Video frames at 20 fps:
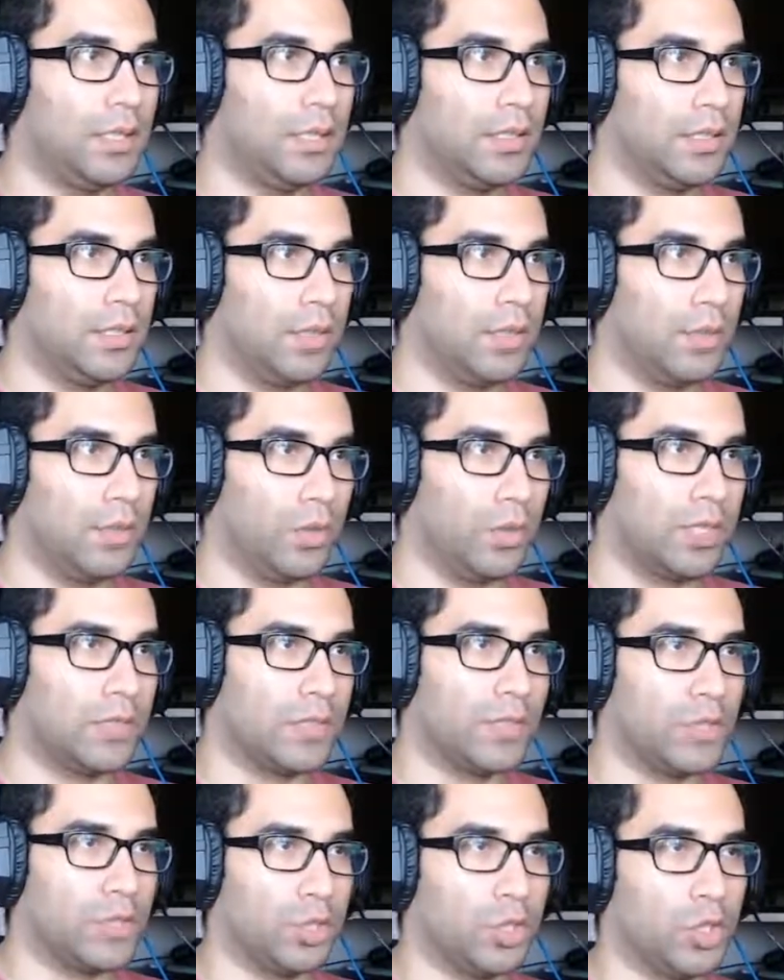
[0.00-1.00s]
Oh, this
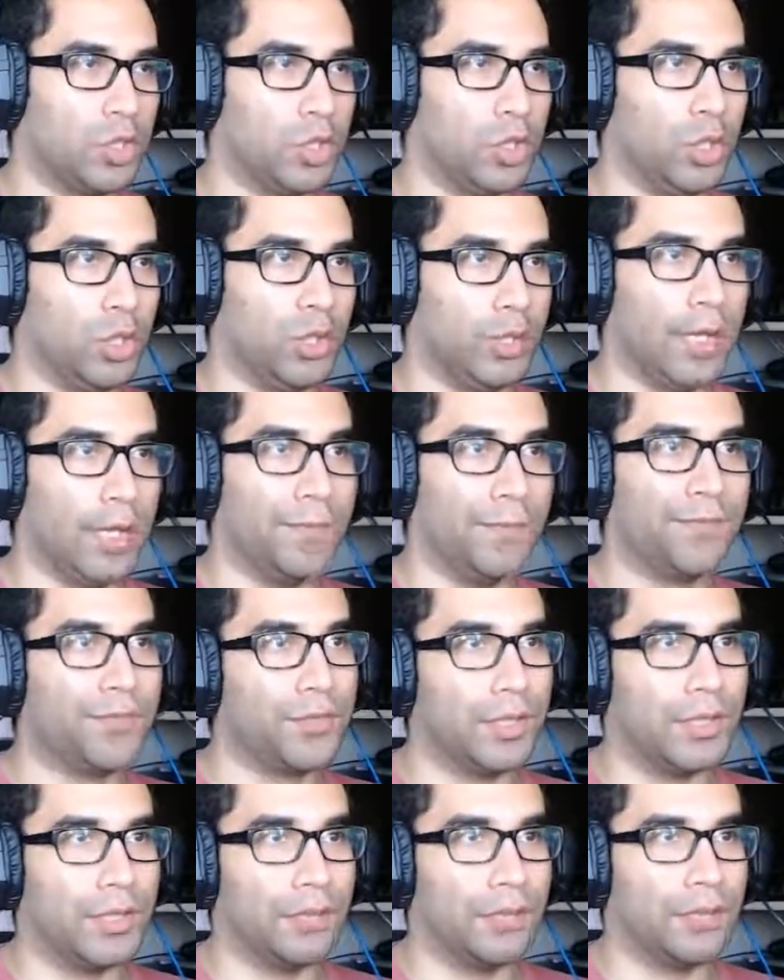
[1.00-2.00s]
feels good. I am
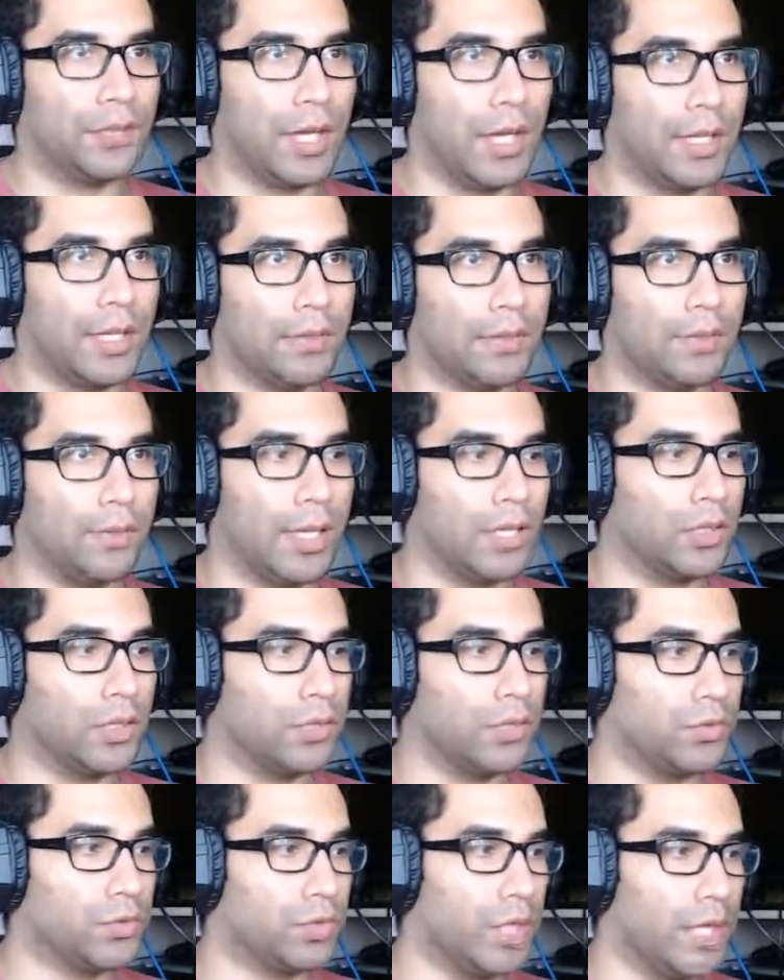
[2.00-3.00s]
free, Fran, my good
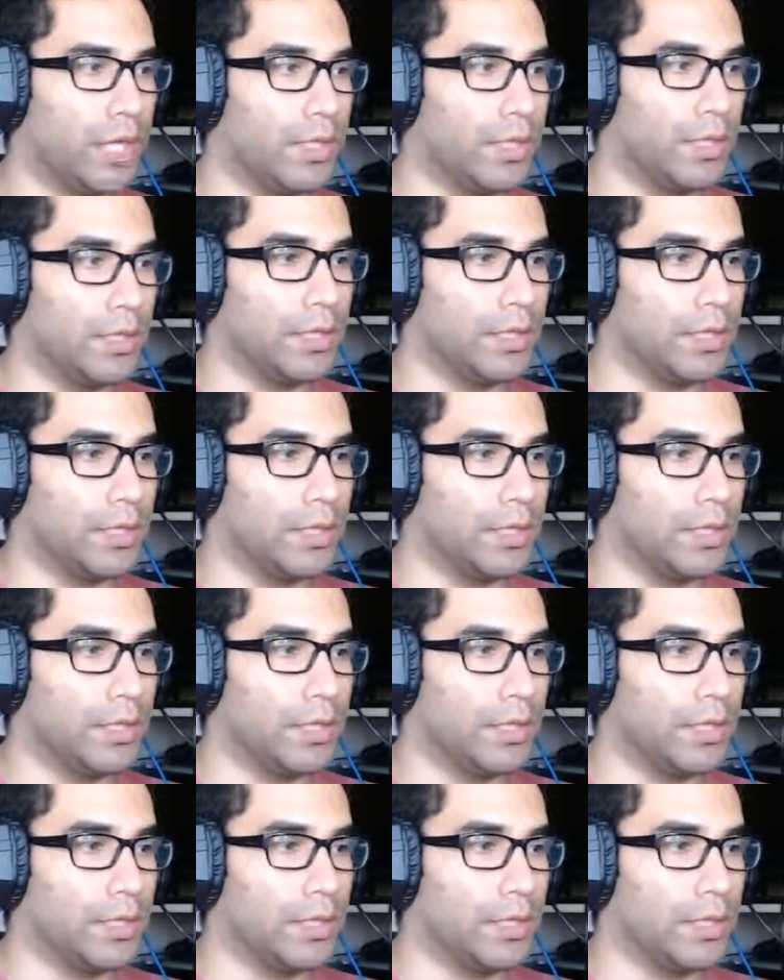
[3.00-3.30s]
friend.